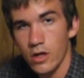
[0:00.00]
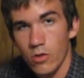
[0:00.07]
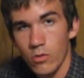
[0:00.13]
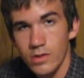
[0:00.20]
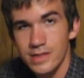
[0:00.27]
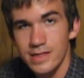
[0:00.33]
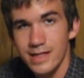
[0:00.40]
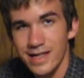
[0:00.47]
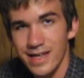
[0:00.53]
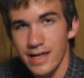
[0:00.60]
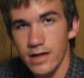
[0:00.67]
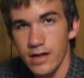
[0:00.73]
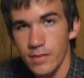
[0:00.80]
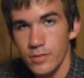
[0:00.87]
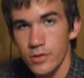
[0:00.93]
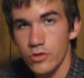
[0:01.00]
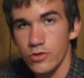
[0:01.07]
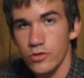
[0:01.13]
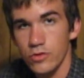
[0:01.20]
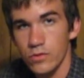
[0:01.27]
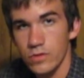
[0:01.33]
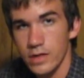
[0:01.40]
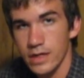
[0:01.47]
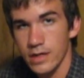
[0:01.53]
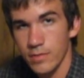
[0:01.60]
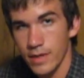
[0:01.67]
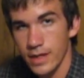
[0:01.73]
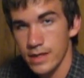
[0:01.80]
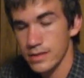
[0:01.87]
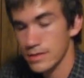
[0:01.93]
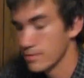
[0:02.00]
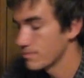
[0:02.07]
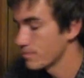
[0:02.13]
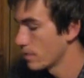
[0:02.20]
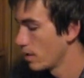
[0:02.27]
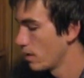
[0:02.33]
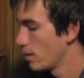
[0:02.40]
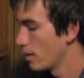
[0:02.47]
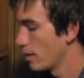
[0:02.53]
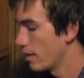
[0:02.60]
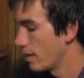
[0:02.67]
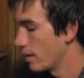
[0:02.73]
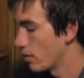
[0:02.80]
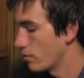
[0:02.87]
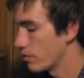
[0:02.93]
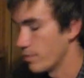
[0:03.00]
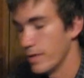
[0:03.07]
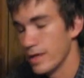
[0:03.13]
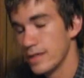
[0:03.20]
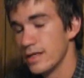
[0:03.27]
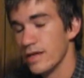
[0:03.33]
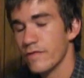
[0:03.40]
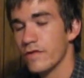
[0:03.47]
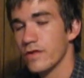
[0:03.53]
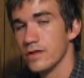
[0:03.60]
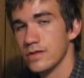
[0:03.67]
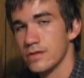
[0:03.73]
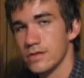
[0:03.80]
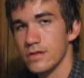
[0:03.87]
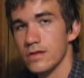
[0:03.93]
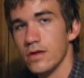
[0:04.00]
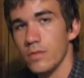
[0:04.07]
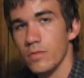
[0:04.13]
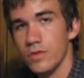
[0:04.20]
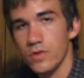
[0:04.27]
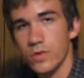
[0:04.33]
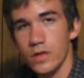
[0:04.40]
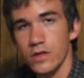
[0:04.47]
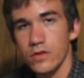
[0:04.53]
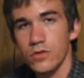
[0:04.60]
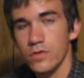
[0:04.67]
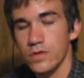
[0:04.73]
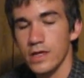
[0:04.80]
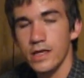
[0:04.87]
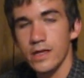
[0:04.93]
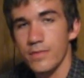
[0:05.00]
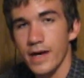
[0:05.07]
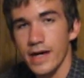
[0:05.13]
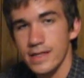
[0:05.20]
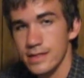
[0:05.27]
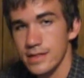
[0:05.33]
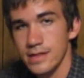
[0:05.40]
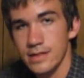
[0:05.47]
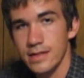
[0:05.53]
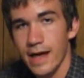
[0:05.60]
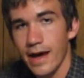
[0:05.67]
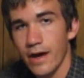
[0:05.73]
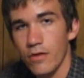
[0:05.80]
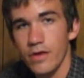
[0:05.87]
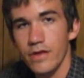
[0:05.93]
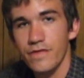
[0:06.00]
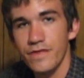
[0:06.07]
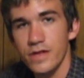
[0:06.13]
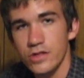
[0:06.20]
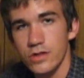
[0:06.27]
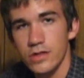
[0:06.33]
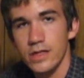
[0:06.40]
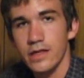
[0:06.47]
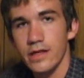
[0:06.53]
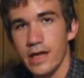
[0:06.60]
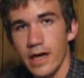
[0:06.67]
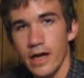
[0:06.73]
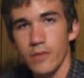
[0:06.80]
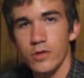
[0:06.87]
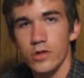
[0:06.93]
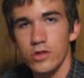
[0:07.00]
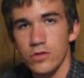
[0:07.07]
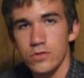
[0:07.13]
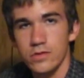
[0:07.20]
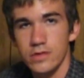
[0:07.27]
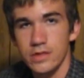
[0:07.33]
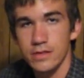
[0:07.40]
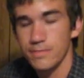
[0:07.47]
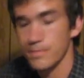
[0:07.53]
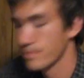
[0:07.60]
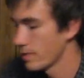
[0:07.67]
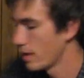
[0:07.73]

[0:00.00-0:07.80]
Once again, up to 2 gigabytes. Now, the big difference between the 2 gigabytes is how efficiently the camera uses it.